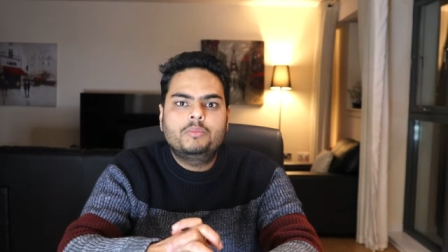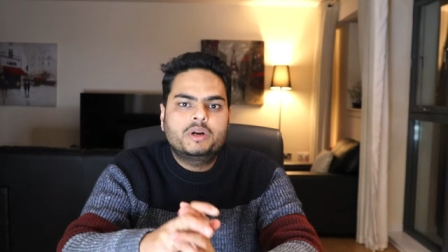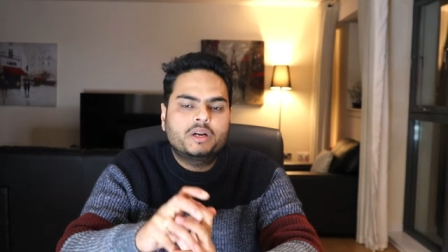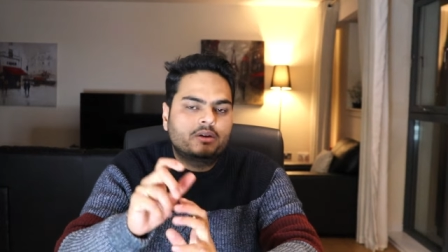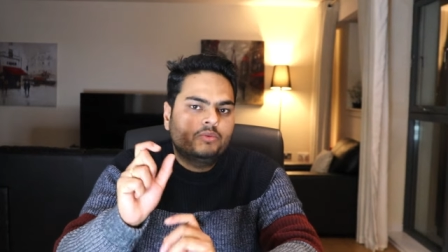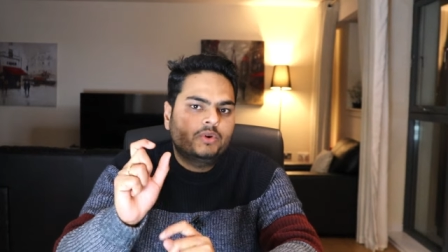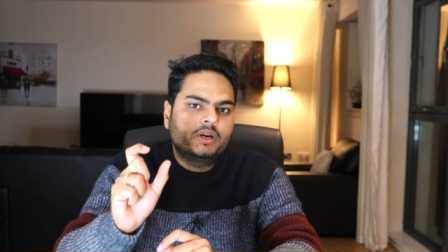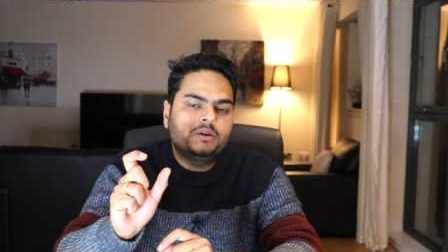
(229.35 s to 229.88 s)

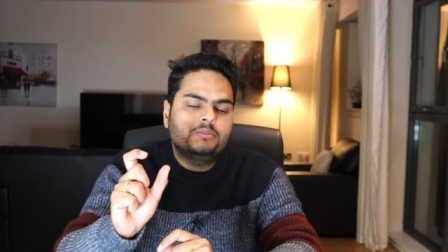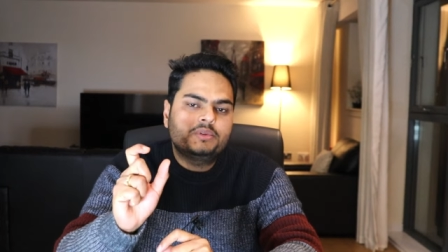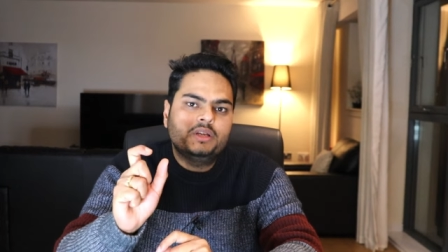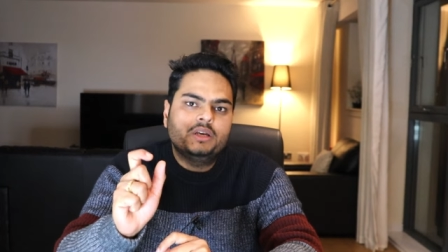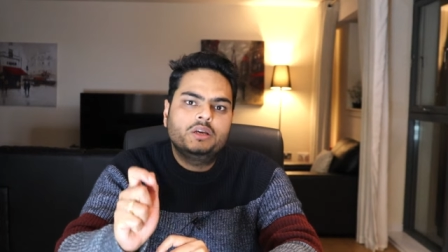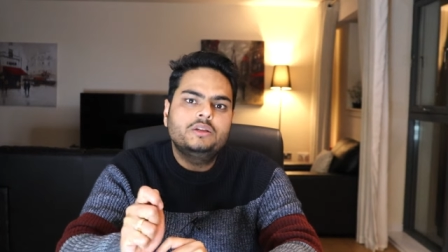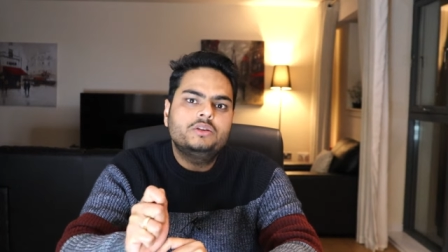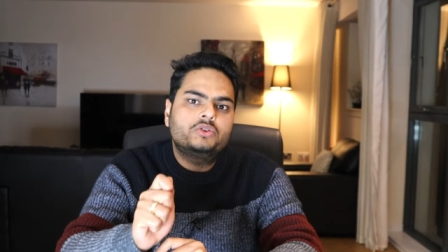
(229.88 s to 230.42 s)
But what I am
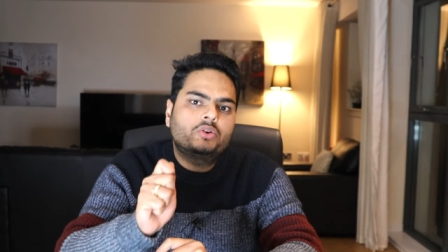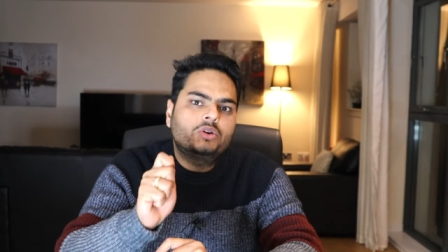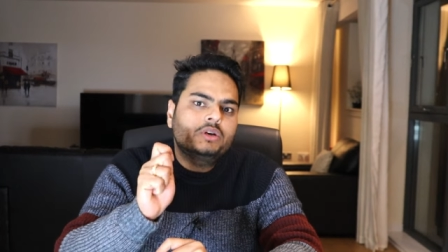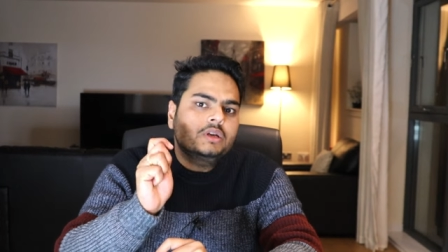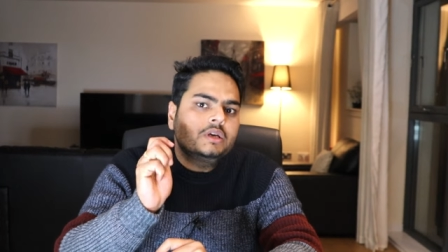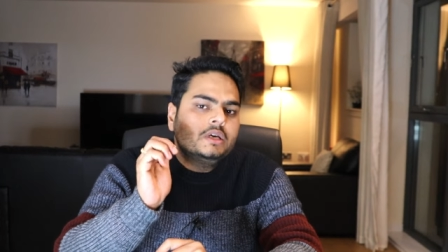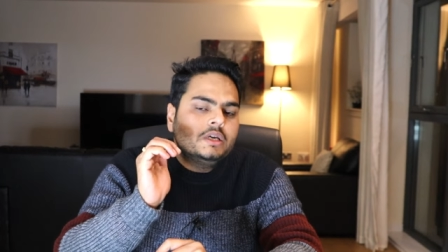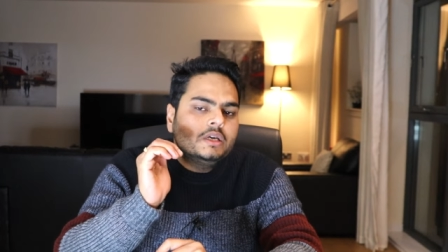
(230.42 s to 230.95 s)
saying is
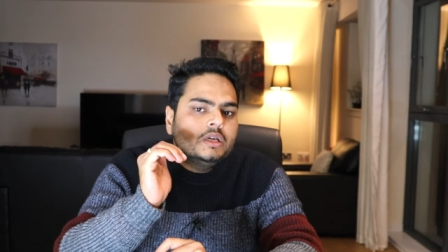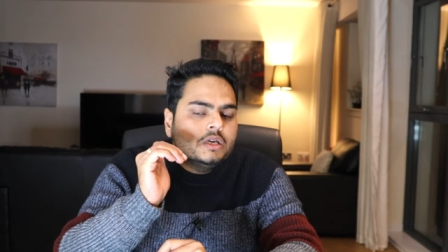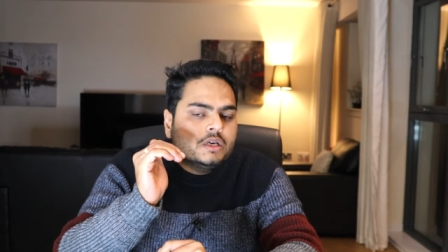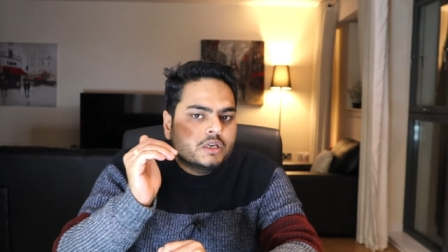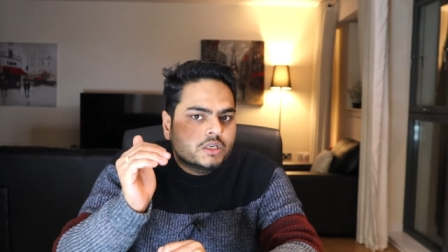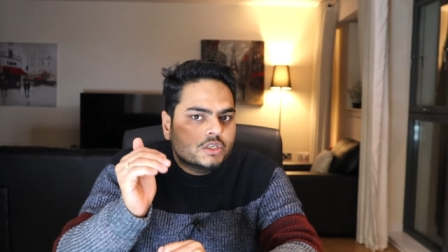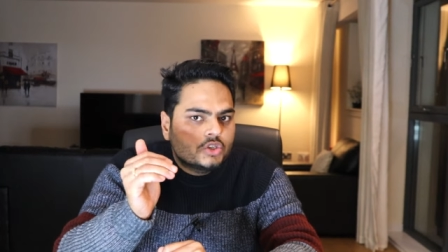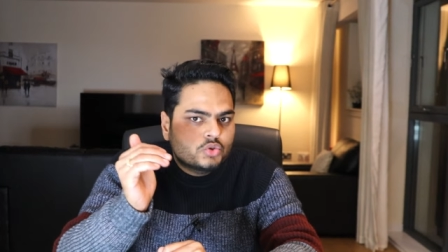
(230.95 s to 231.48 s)
don't
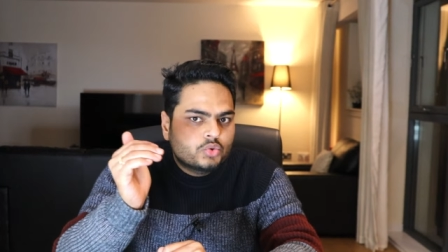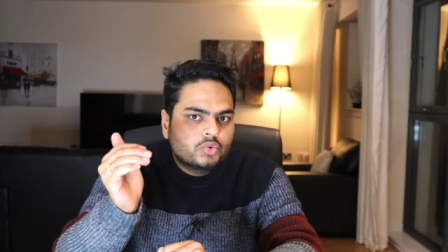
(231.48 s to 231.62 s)
rush